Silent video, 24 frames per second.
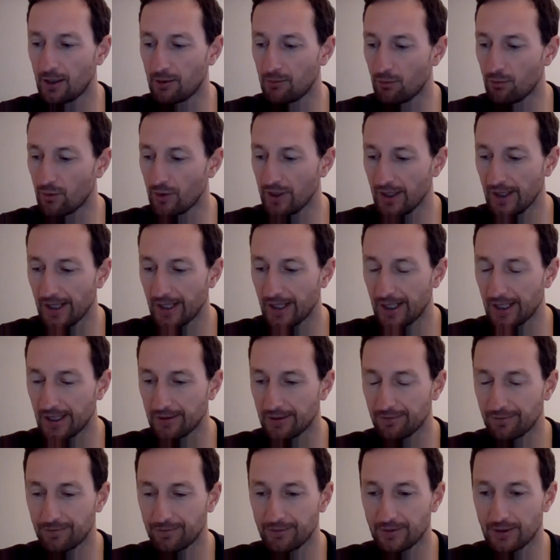We
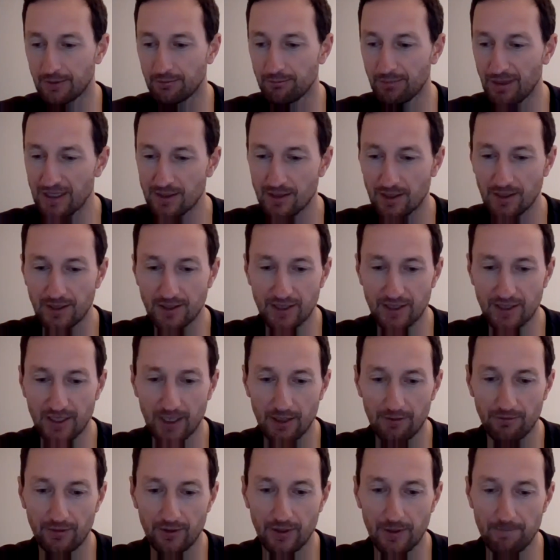have basically, it's
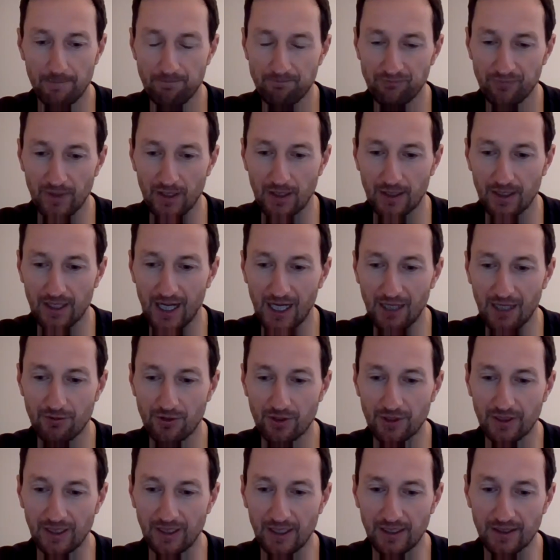kind of cover
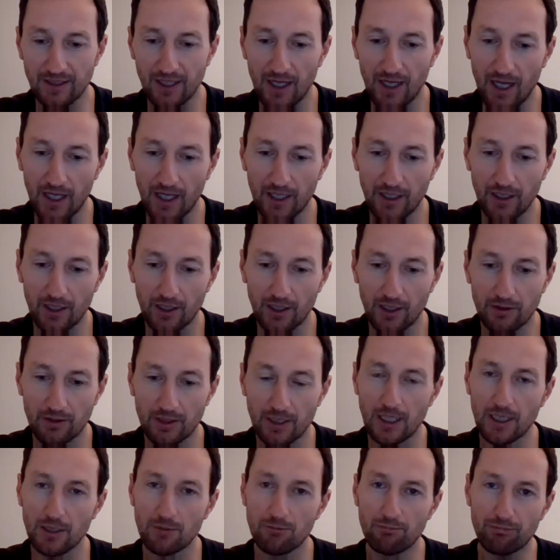the entire
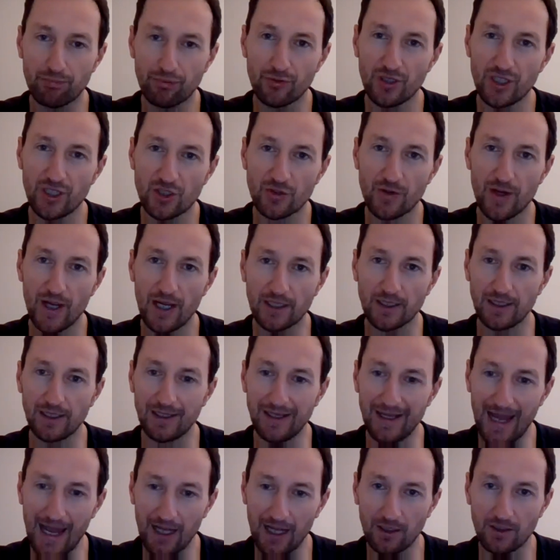pre-trade
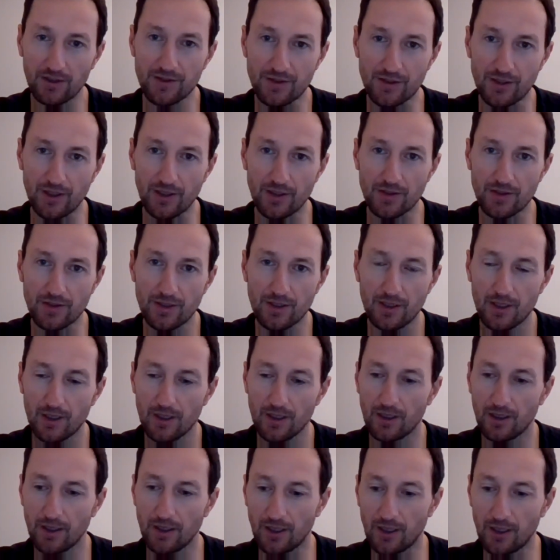analysis
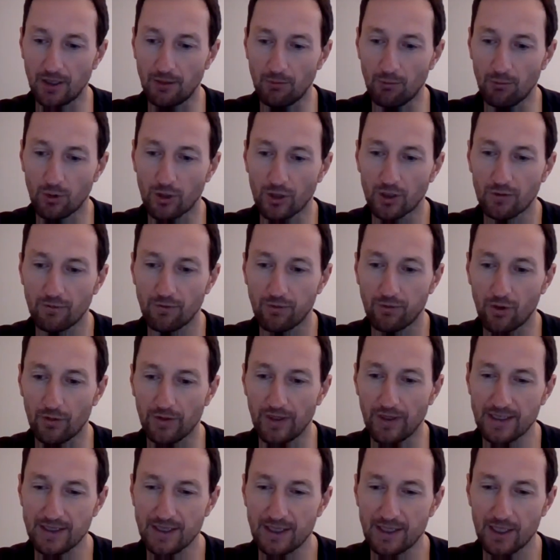workflow.
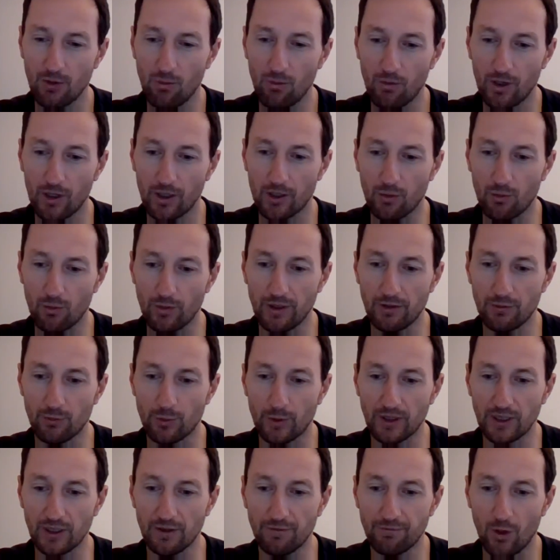That's kind of where we
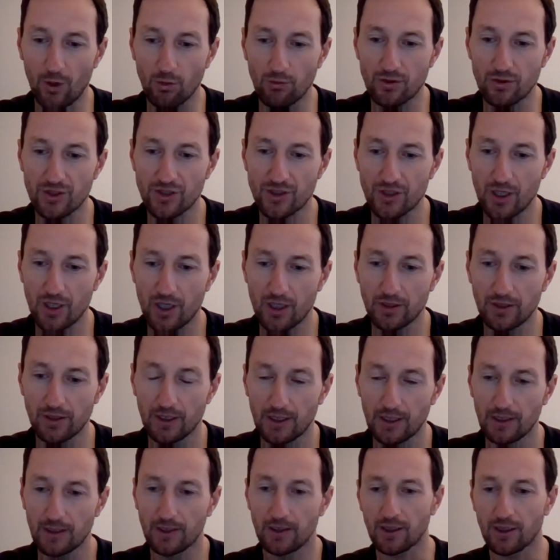really focused on.
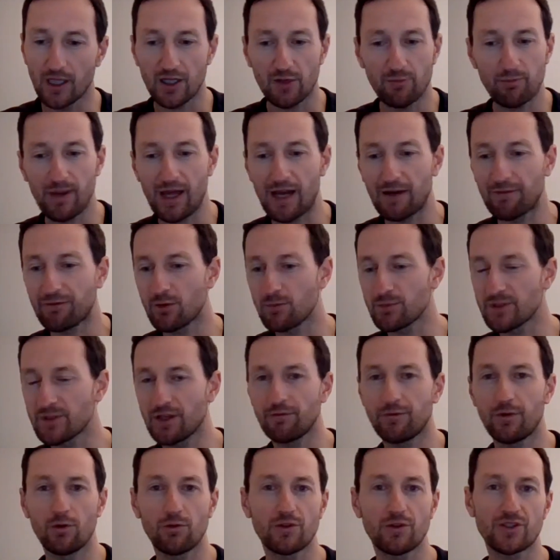A lot of platforms are
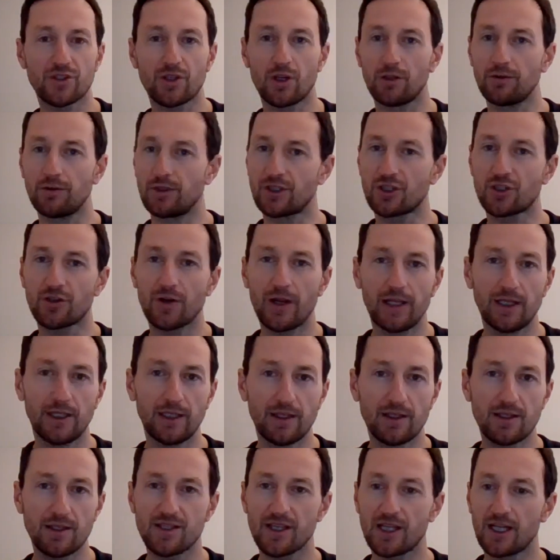focused on the
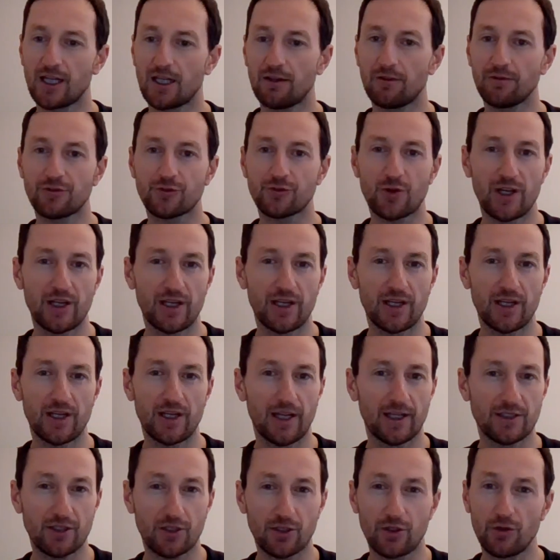trading itself, trade
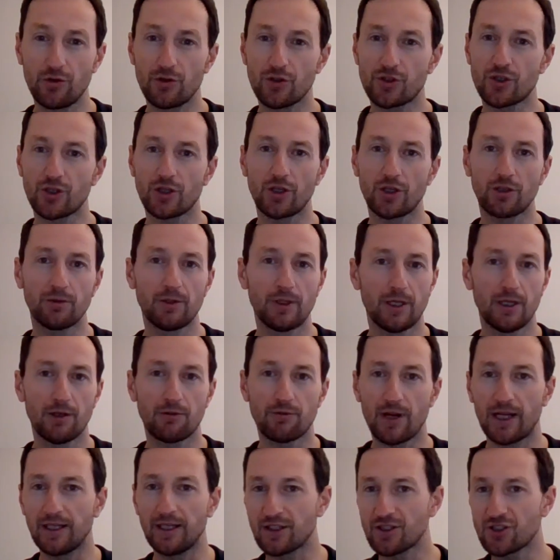execution,
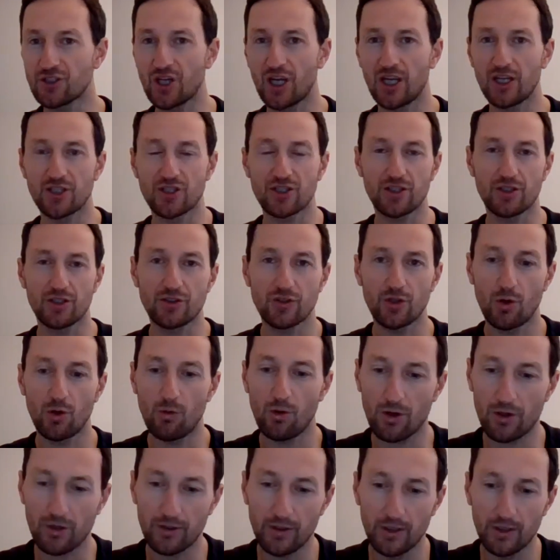right, exchanges, and so
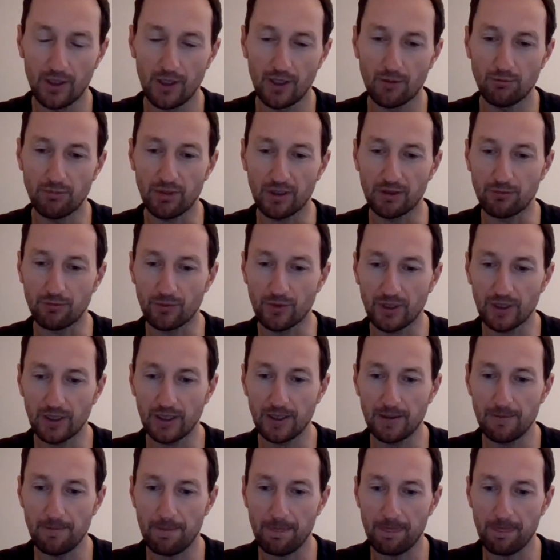on. But
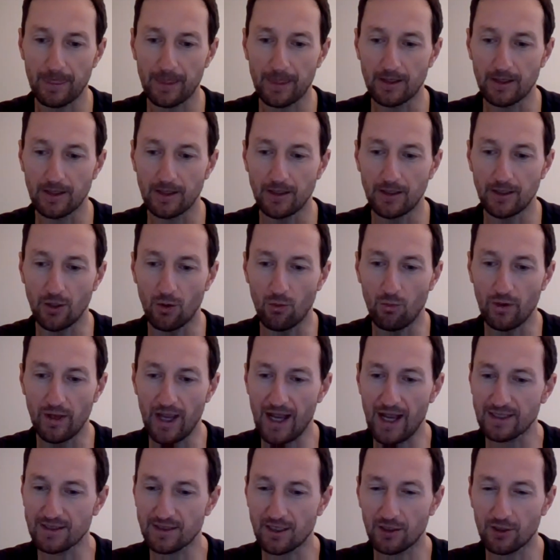really, we
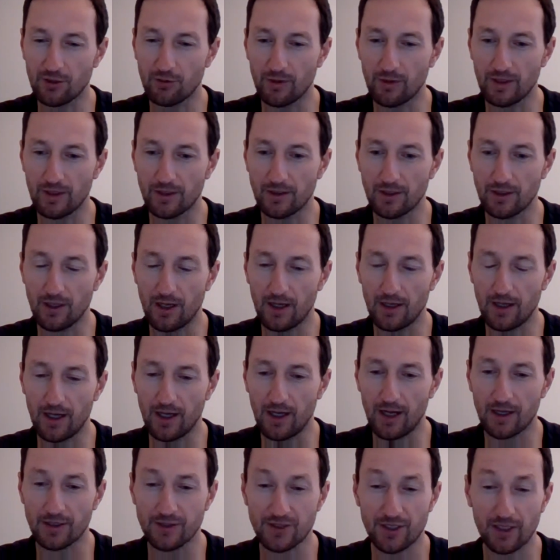ask
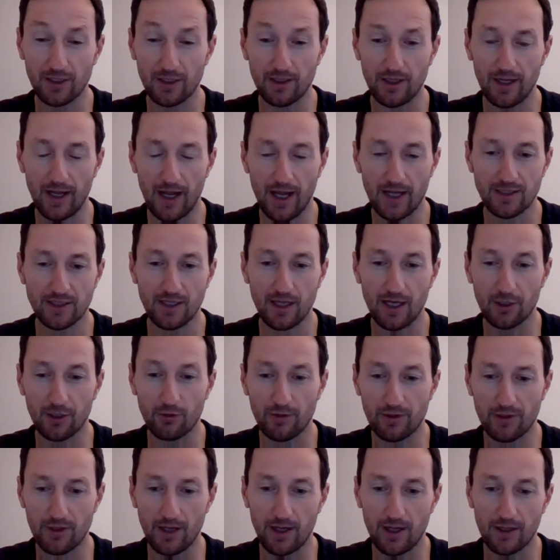ourselves
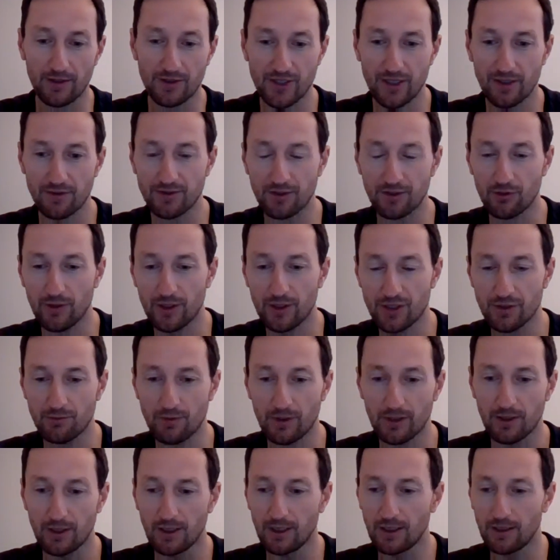the question:
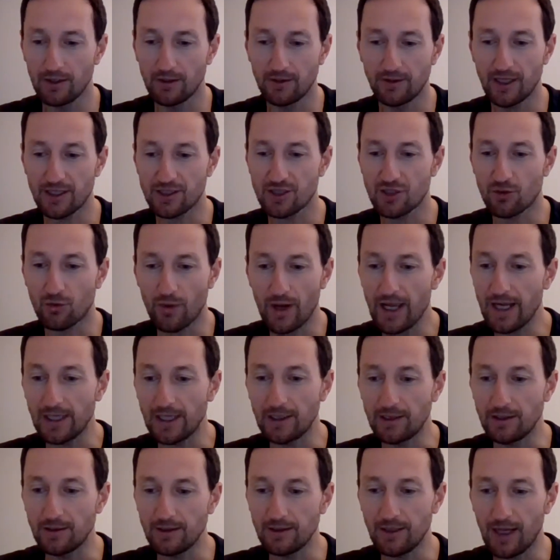well, that's
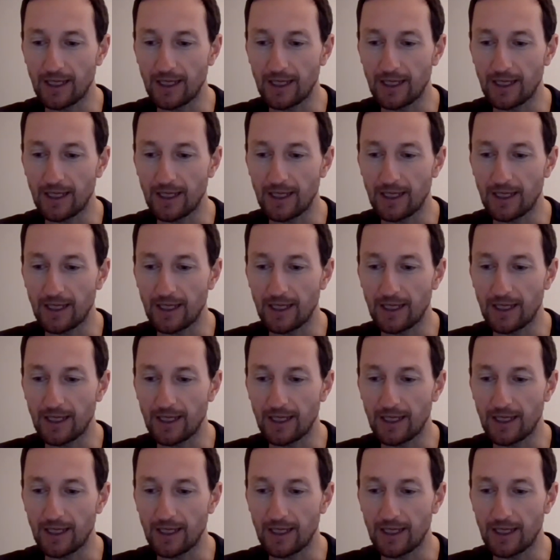great.